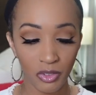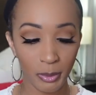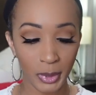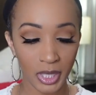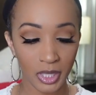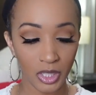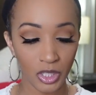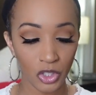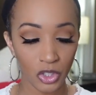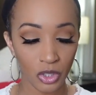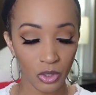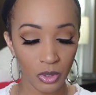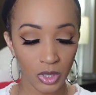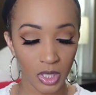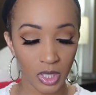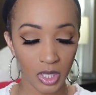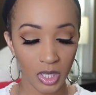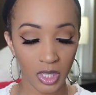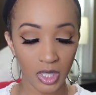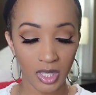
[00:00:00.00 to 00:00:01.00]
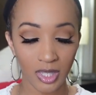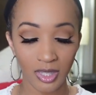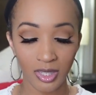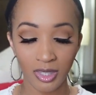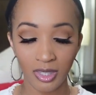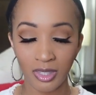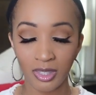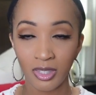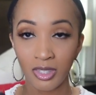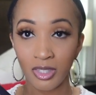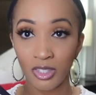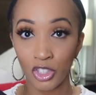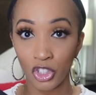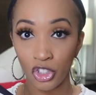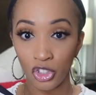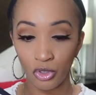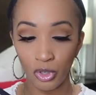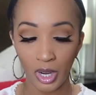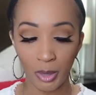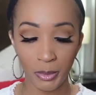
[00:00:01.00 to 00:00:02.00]
about this unit is the
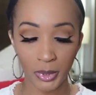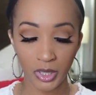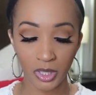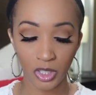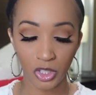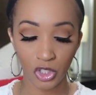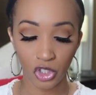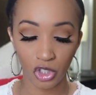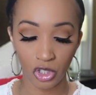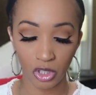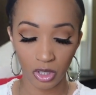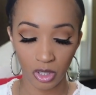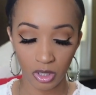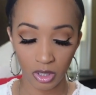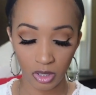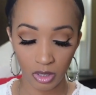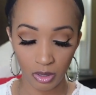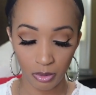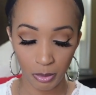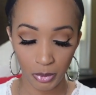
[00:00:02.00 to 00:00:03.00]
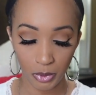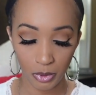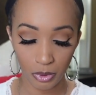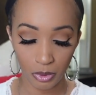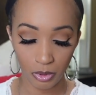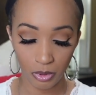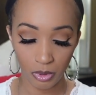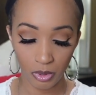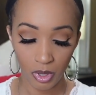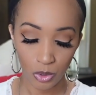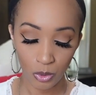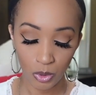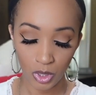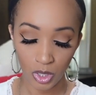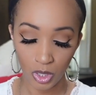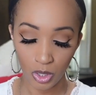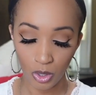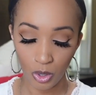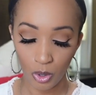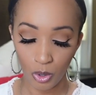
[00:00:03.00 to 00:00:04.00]
strap is adjustable. You
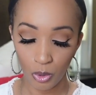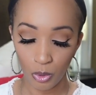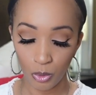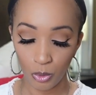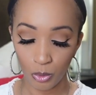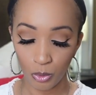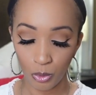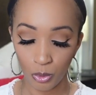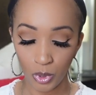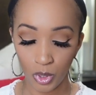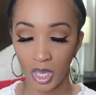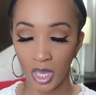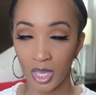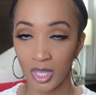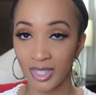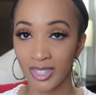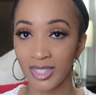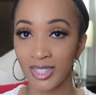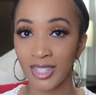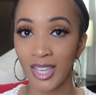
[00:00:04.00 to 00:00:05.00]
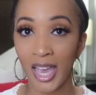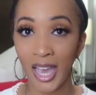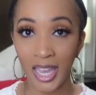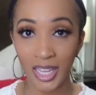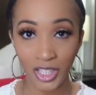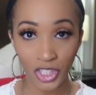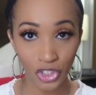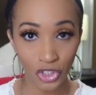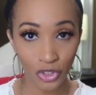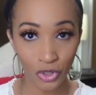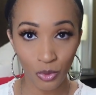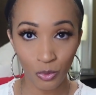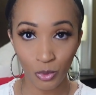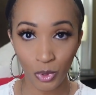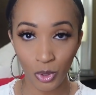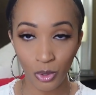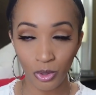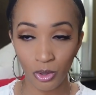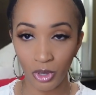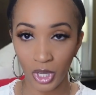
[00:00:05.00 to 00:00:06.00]
can go as tight as you
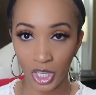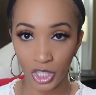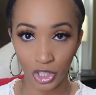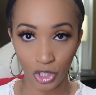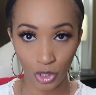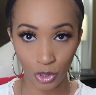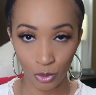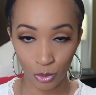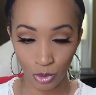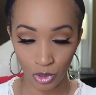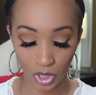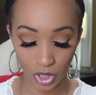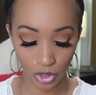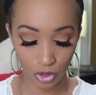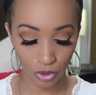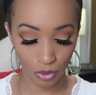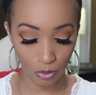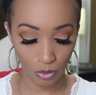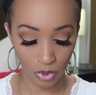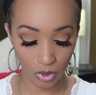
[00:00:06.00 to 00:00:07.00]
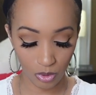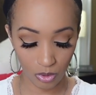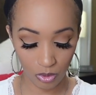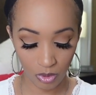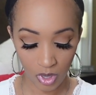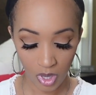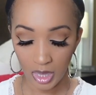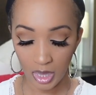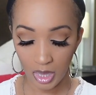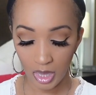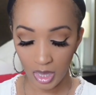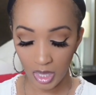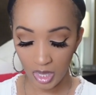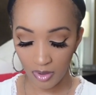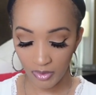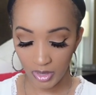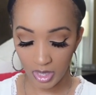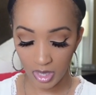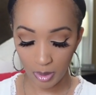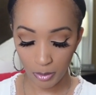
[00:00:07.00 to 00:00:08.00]
want or as loose as you want.
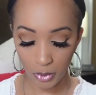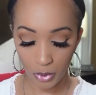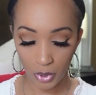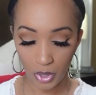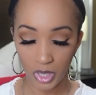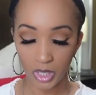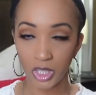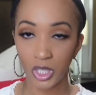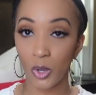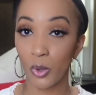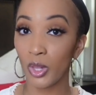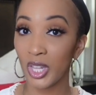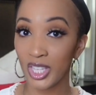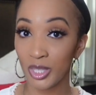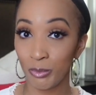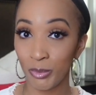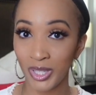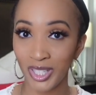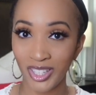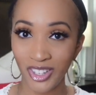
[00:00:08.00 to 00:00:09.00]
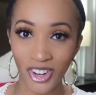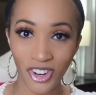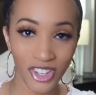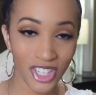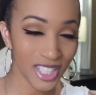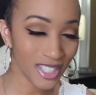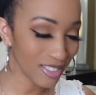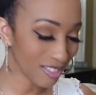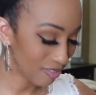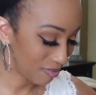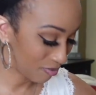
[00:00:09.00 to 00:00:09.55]
Loving that part. So let's put her on.